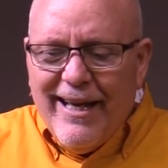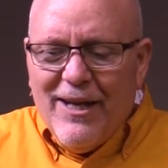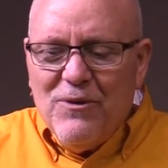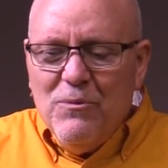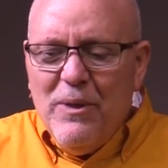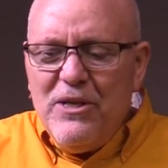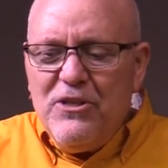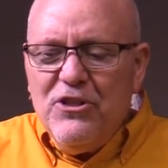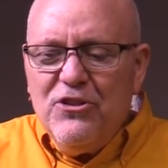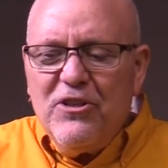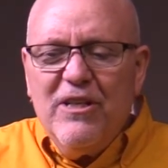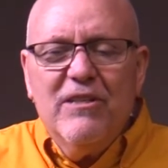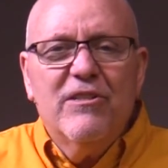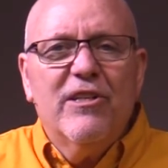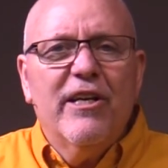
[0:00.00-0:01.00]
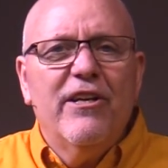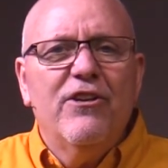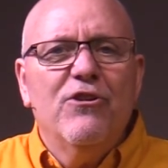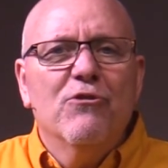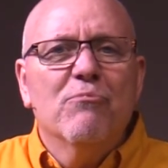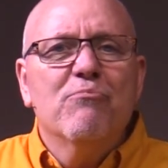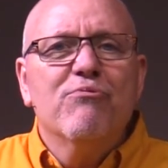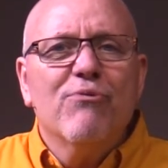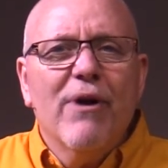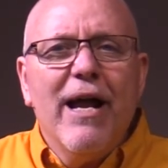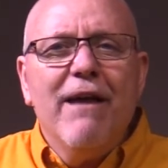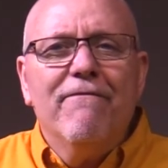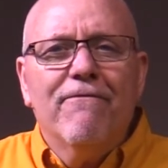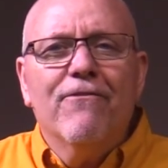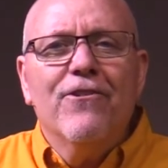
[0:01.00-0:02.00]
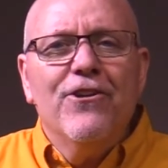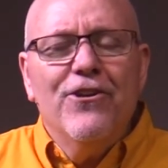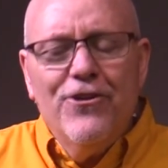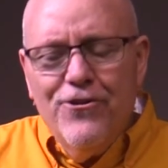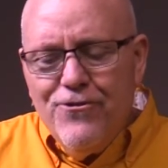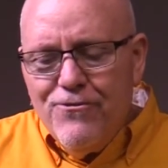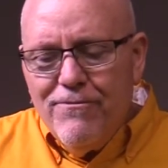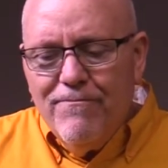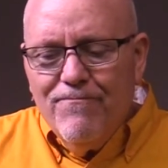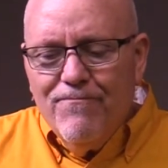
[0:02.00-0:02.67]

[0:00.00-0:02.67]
And we just continue to pray for you.